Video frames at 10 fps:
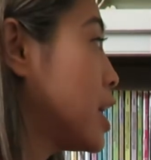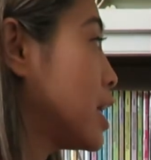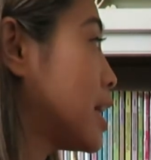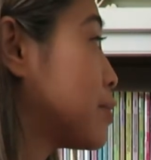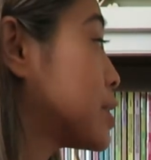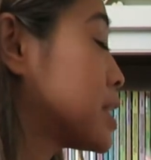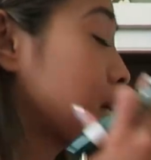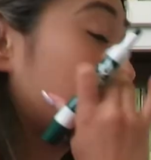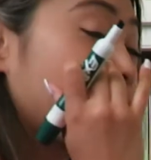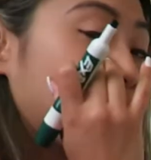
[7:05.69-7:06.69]
And I would say
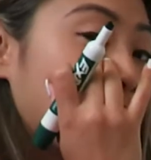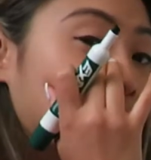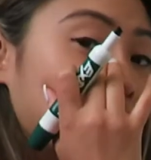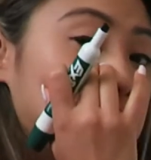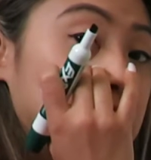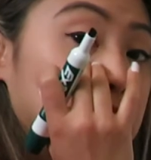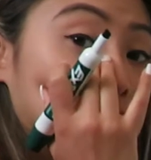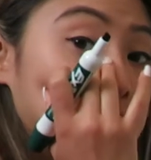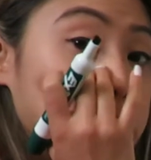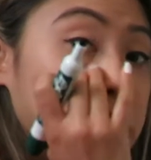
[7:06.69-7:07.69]
go back and check
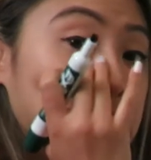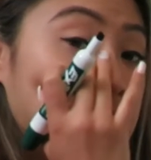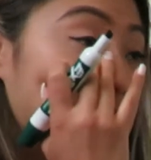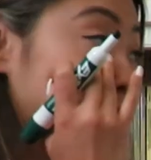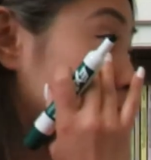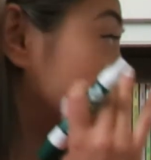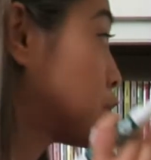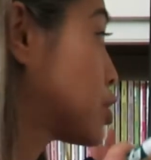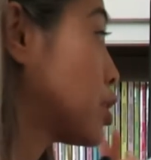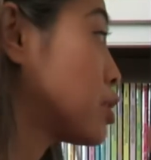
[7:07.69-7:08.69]
your work, as in
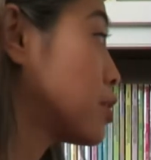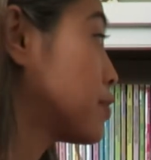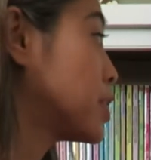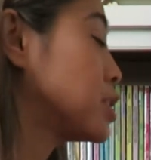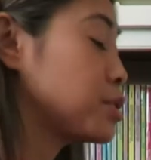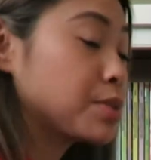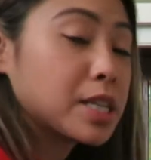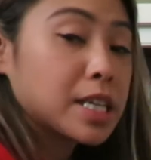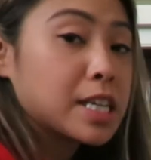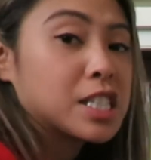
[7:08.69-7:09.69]
start over and do it
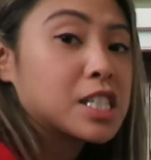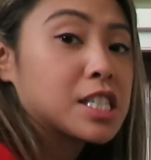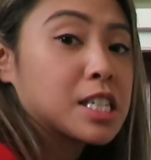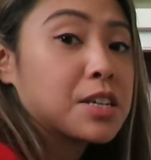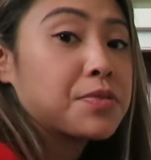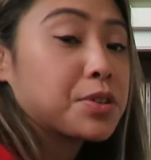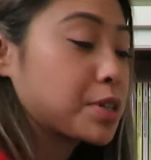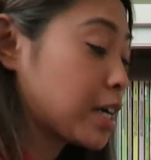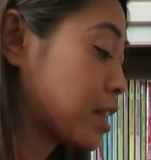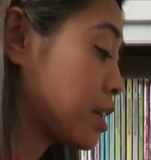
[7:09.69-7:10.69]
again to see if you
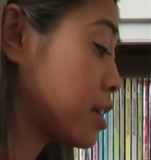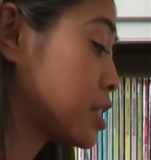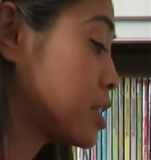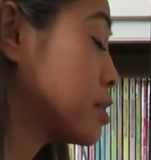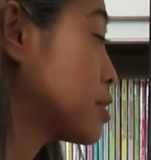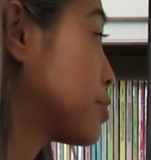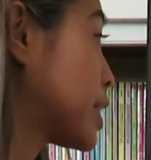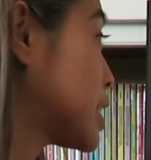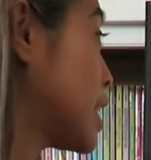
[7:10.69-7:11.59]
got the correct